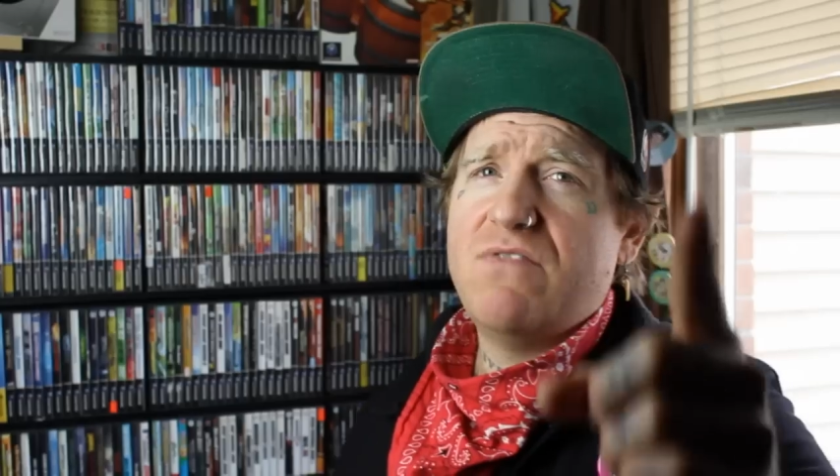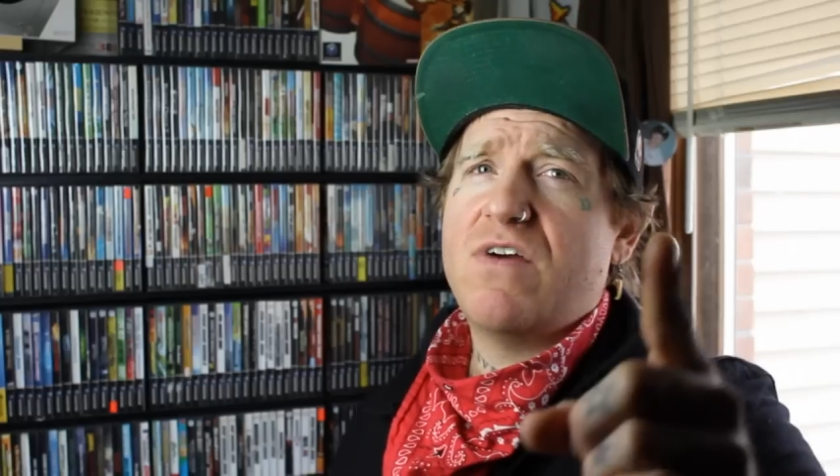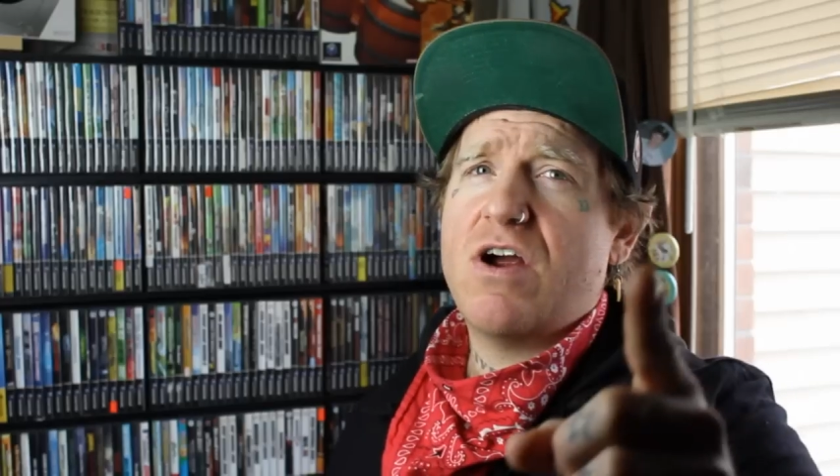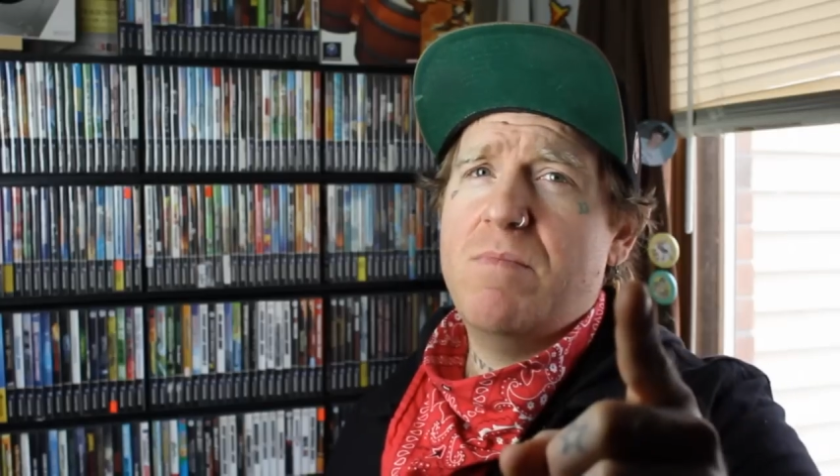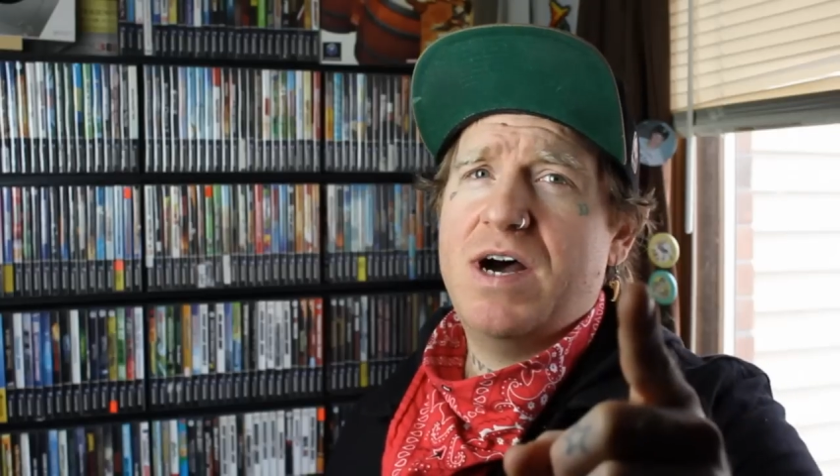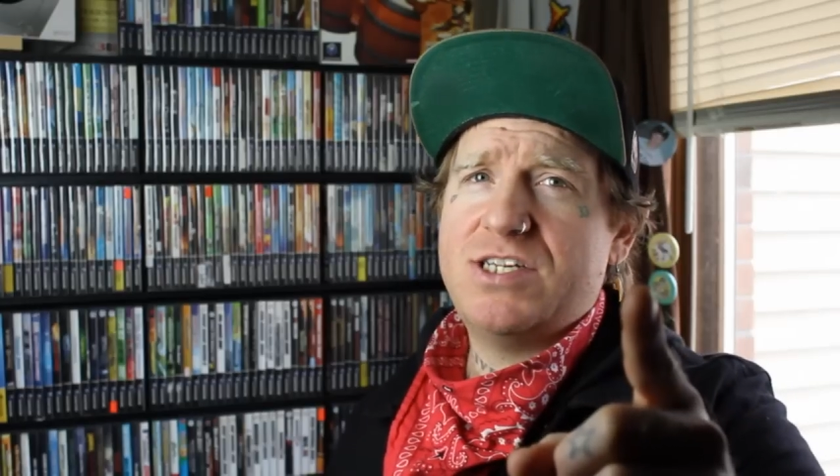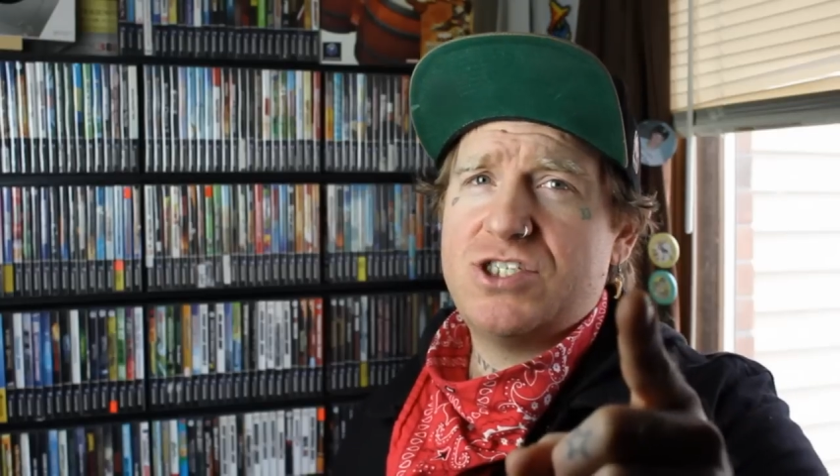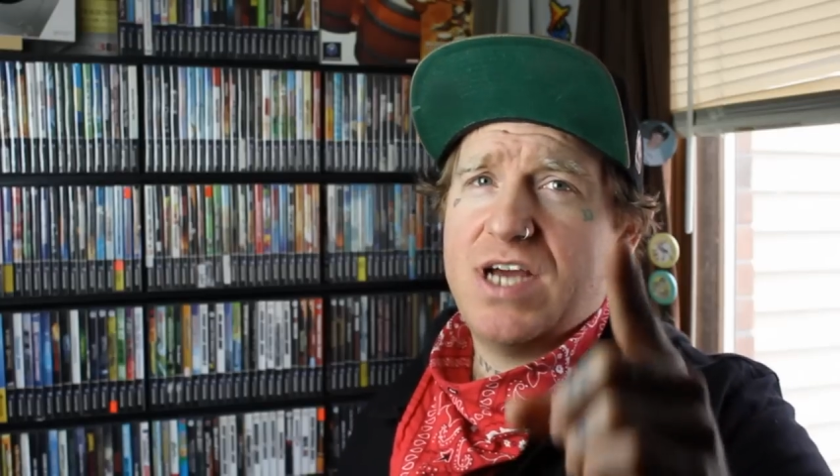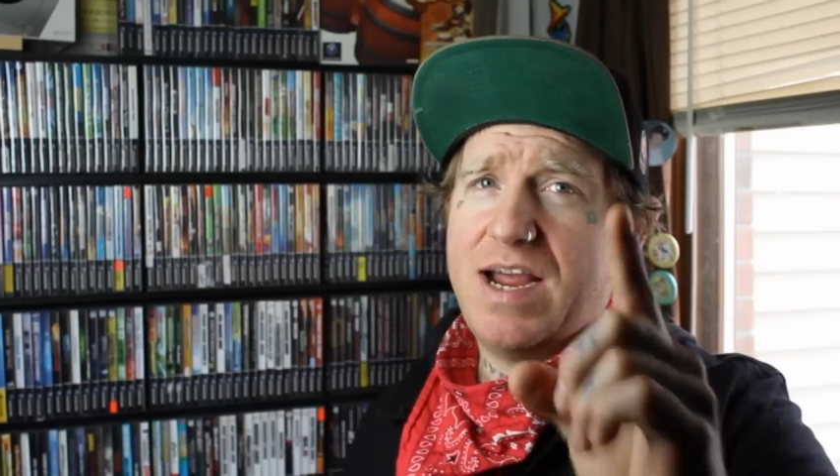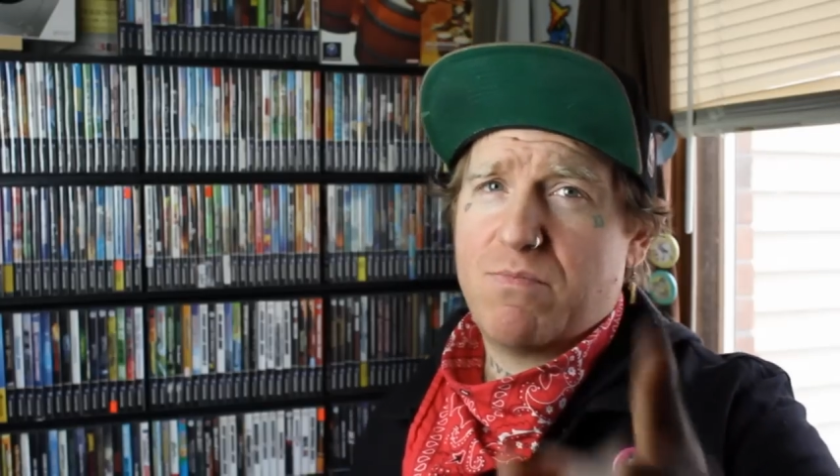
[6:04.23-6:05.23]
you very
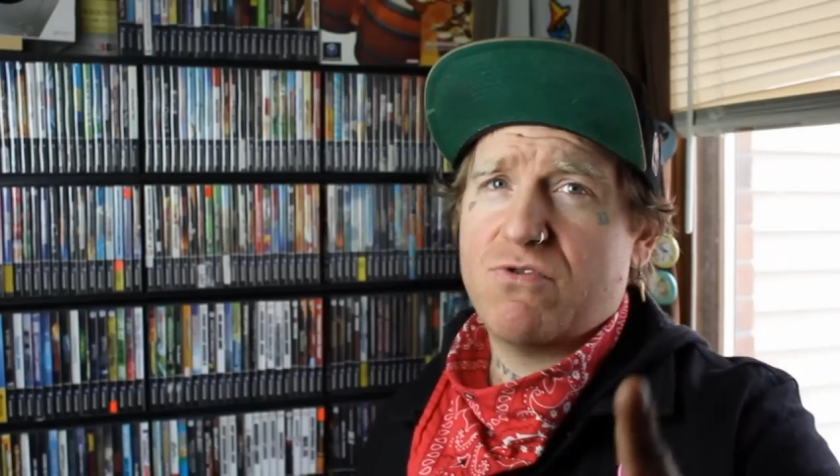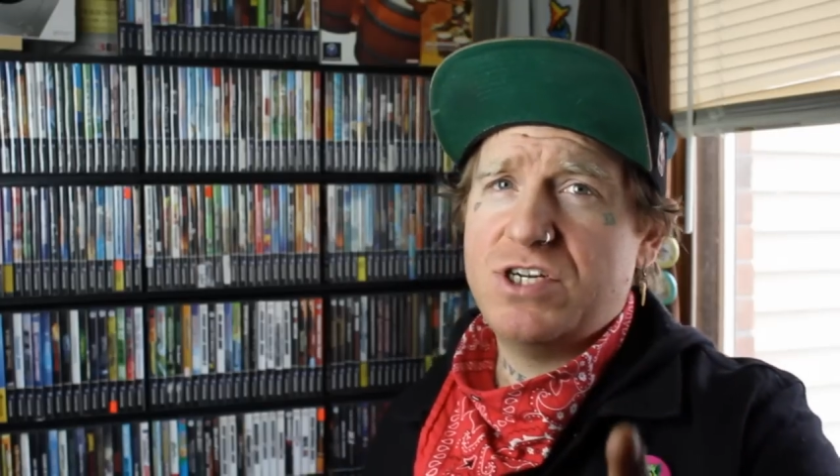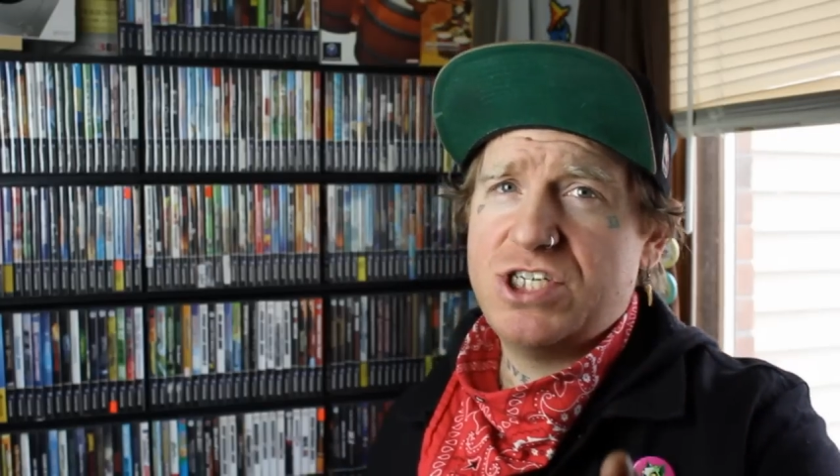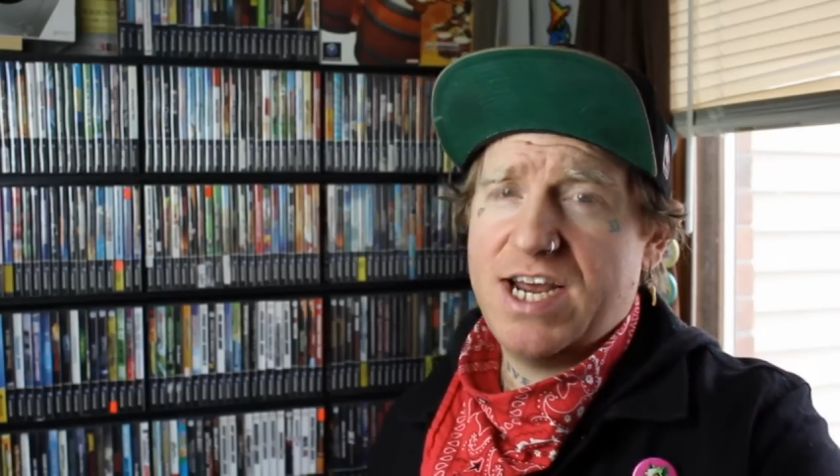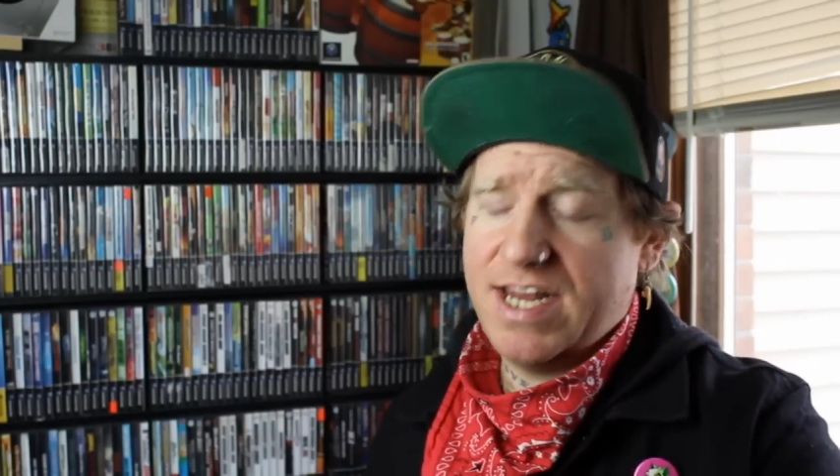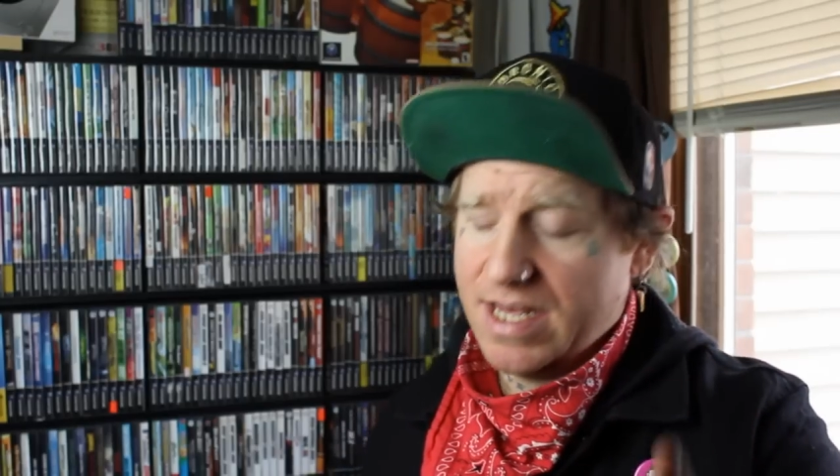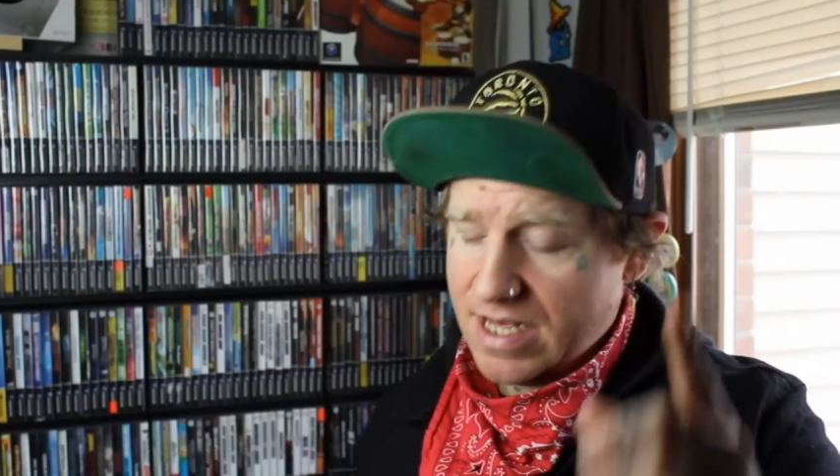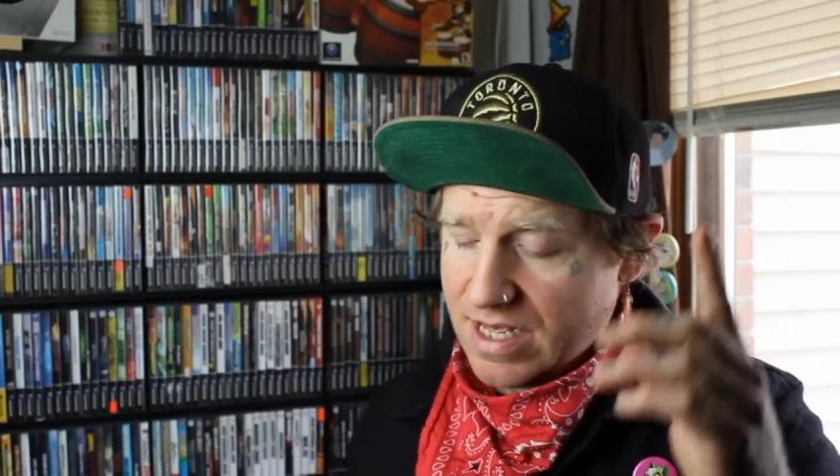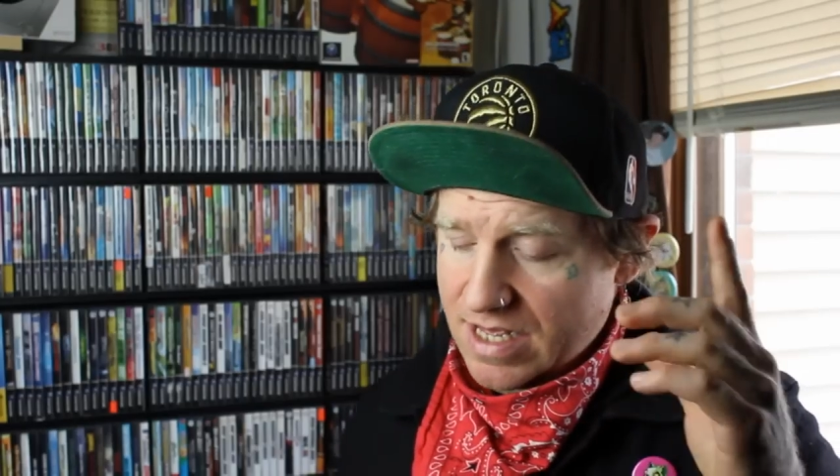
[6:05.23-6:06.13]
much. I appreciate it.